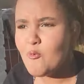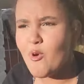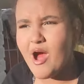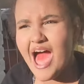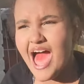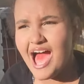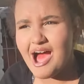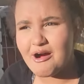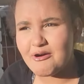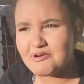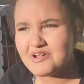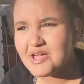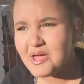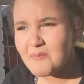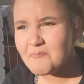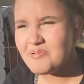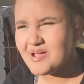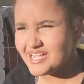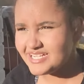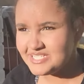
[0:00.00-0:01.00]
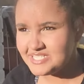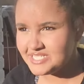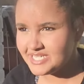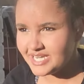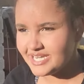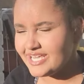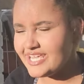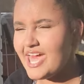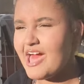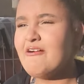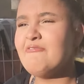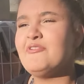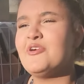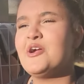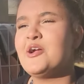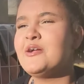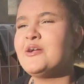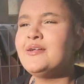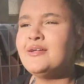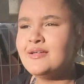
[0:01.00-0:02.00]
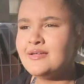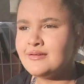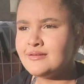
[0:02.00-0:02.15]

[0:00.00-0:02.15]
Wow! Best genie ever!